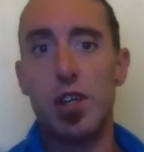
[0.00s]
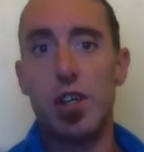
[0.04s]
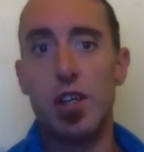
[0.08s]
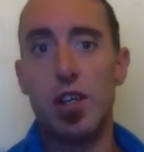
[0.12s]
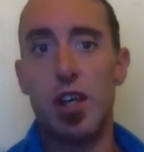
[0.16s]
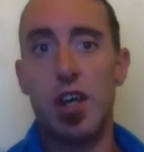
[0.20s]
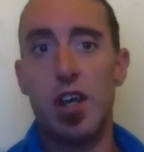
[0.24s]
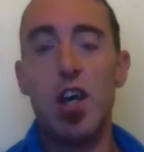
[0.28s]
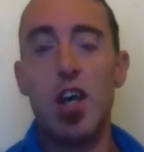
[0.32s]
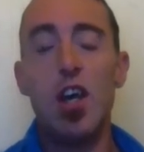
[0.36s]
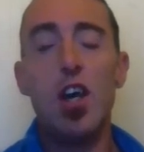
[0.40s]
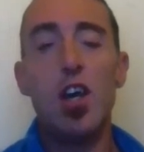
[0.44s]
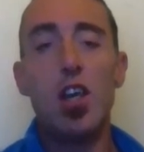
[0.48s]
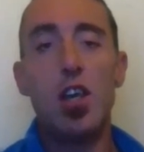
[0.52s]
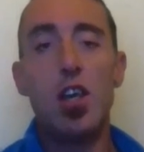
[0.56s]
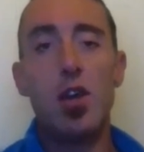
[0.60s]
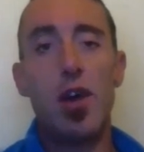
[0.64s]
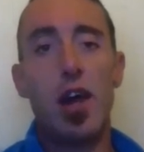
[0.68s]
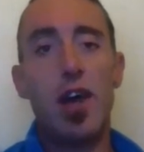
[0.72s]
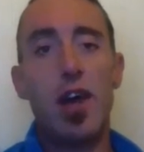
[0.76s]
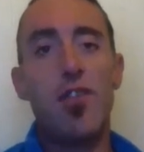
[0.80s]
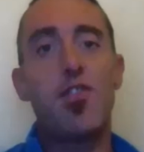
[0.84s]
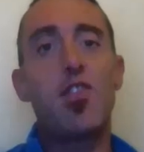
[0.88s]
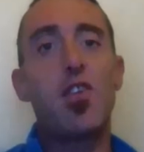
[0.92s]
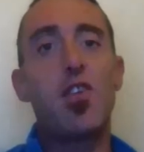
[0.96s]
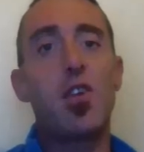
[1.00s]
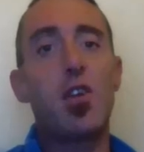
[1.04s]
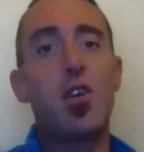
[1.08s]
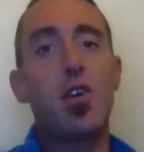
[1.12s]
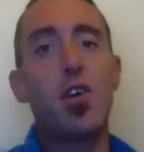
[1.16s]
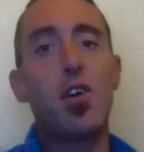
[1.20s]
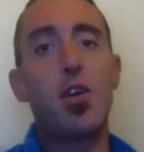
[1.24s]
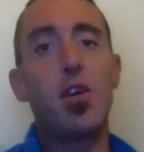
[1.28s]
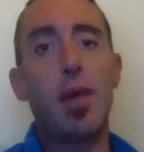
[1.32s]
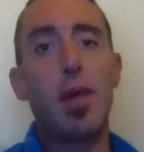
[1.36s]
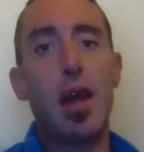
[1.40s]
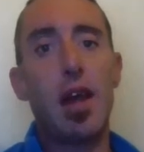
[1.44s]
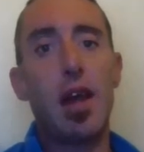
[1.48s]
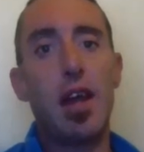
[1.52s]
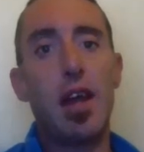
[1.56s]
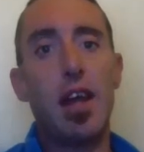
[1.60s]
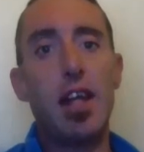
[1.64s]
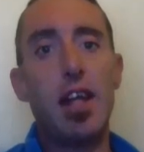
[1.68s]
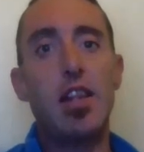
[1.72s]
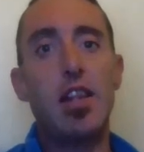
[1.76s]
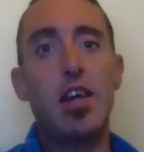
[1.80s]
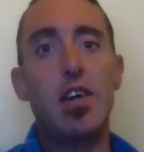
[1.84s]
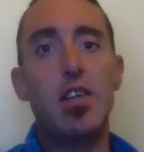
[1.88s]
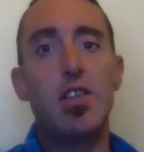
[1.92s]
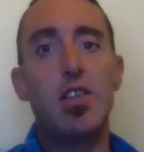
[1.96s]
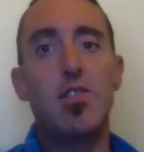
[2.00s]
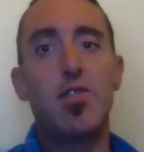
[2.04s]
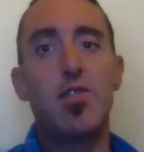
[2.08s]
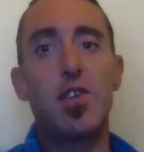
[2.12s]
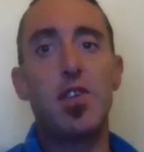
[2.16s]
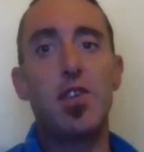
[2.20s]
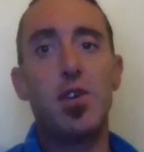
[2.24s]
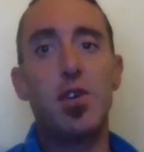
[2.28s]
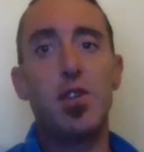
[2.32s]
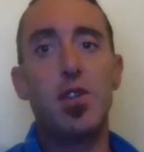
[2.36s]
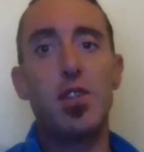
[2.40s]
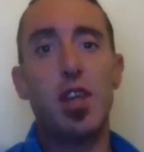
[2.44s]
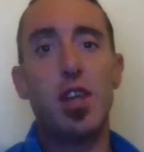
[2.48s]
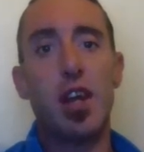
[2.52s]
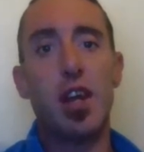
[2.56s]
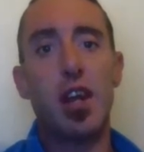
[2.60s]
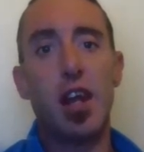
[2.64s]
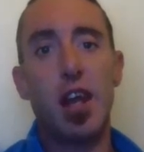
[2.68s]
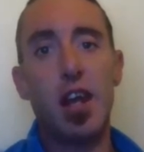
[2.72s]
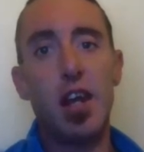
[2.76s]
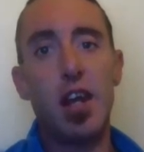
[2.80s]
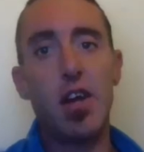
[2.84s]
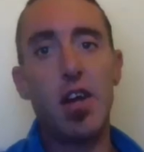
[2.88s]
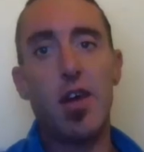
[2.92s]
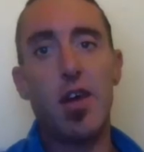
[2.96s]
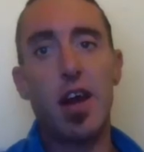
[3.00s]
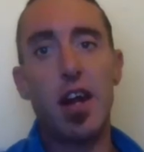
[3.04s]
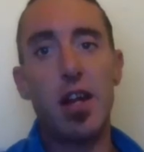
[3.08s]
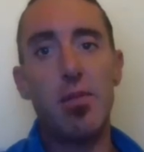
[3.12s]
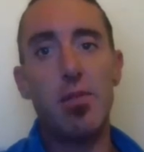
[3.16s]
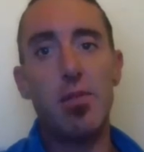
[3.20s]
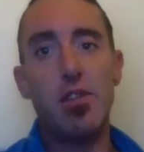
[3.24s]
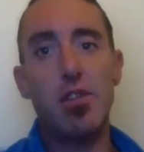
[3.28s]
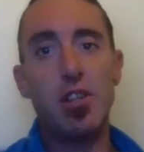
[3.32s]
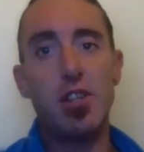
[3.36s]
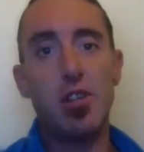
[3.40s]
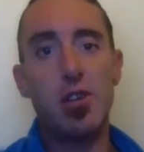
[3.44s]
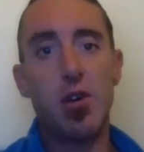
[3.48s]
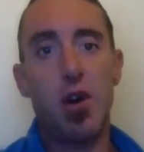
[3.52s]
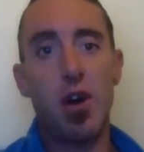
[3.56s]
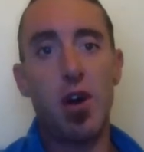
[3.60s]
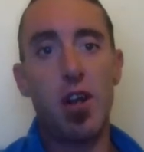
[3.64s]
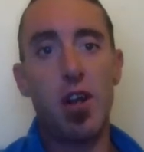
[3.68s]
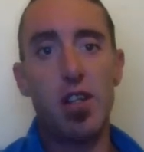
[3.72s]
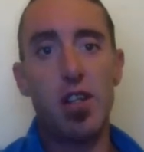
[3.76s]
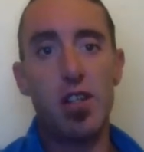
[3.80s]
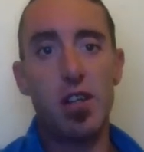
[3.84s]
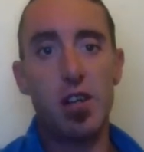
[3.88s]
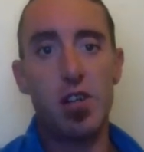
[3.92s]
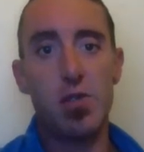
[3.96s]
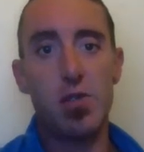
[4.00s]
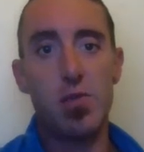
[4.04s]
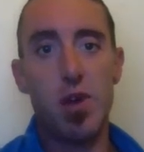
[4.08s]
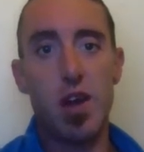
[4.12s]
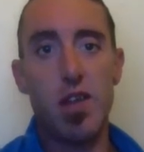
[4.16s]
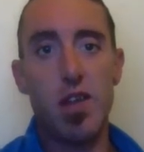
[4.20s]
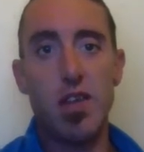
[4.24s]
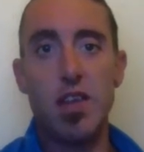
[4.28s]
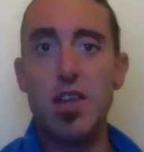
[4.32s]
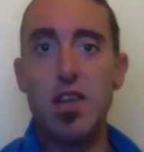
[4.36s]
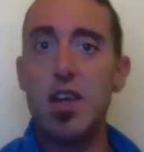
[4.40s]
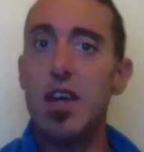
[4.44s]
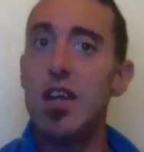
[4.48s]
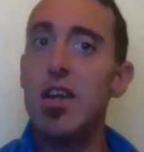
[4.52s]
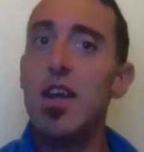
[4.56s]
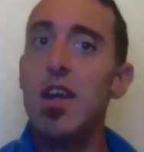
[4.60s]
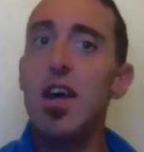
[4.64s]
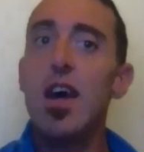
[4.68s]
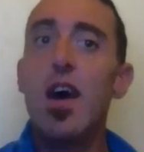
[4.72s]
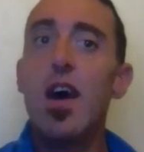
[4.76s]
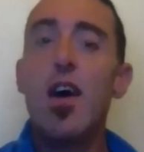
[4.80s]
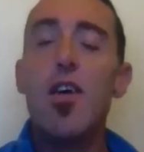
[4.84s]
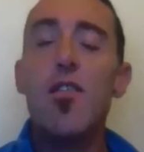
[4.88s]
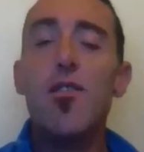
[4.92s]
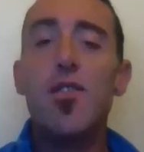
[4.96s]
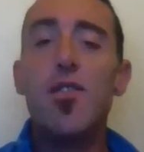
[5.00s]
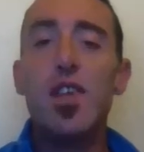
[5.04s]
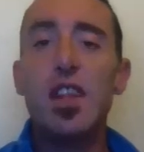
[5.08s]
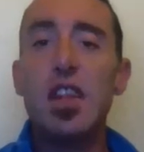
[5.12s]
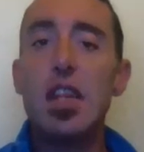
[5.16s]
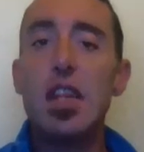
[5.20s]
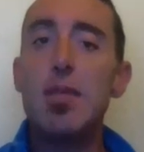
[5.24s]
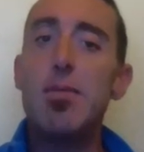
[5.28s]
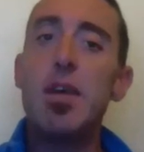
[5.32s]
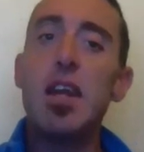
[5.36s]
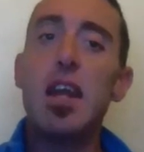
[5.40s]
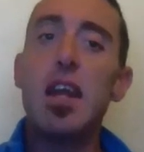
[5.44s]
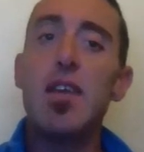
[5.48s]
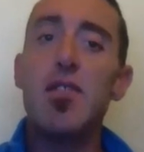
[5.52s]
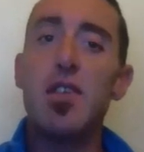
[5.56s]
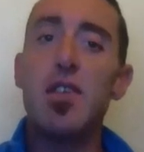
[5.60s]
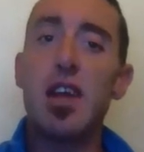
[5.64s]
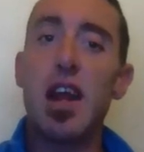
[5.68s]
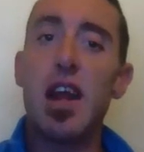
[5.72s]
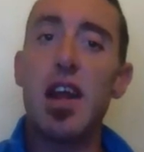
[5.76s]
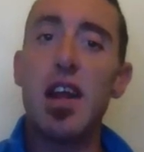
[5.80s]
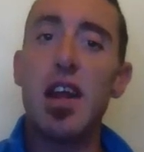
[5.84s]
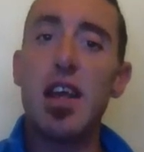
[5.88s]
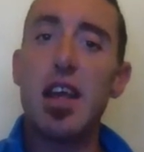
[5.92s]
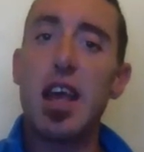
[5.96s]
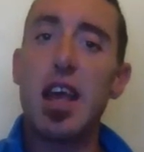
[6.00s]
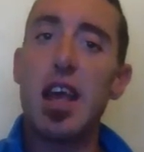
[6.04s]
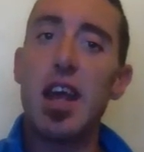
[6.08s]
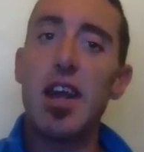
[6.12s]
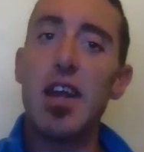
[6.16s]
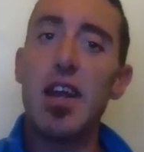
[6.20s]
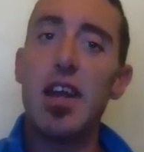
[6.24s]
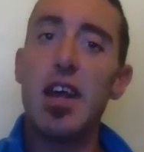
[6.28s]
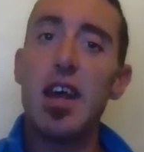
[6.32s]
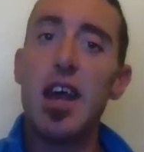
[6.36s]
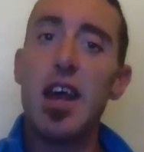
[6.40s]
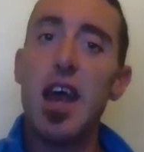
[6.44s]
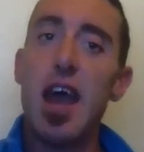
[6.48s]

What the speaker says: You have to learn to be able to eat those foods and integrate them into your diet in such a way that you can fit them in every now and again,